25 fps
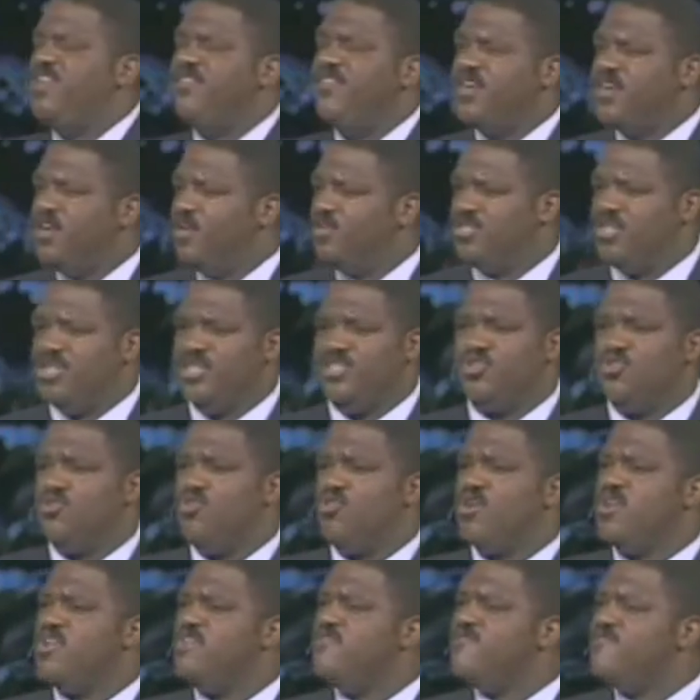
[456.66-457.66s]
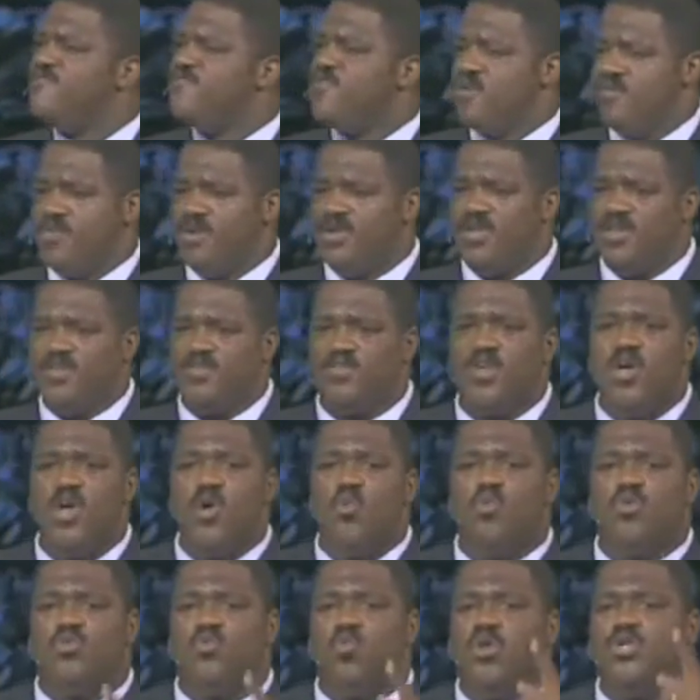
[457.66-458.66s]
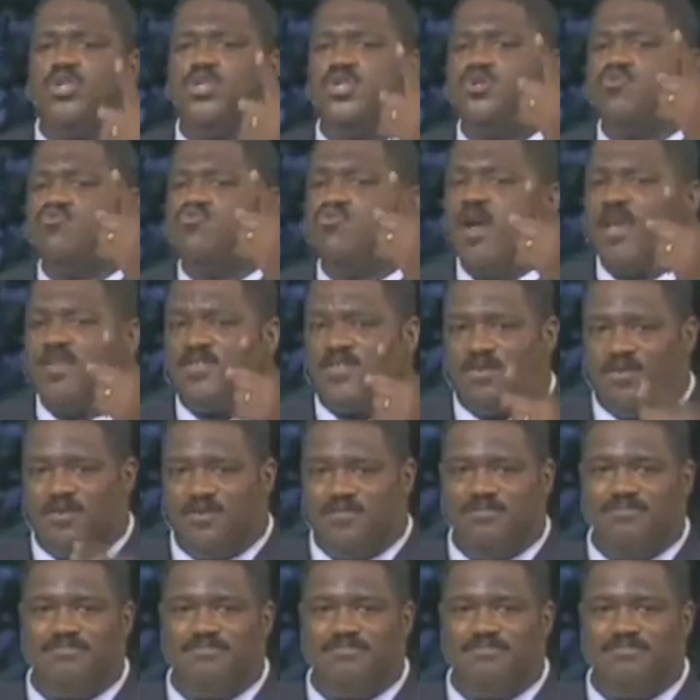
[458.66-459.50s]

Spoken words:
difficulties or infirmities with which you wrestle.